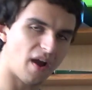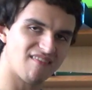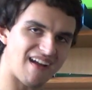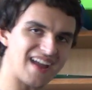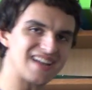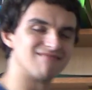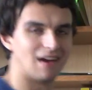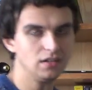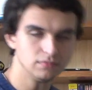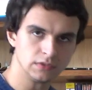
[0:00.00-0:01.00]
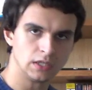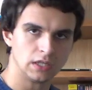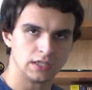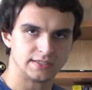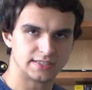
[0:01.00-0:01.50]
Pereira
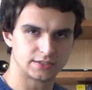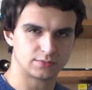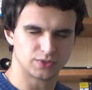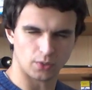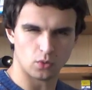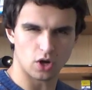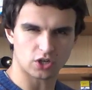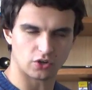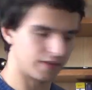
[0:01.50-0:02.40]
did some work on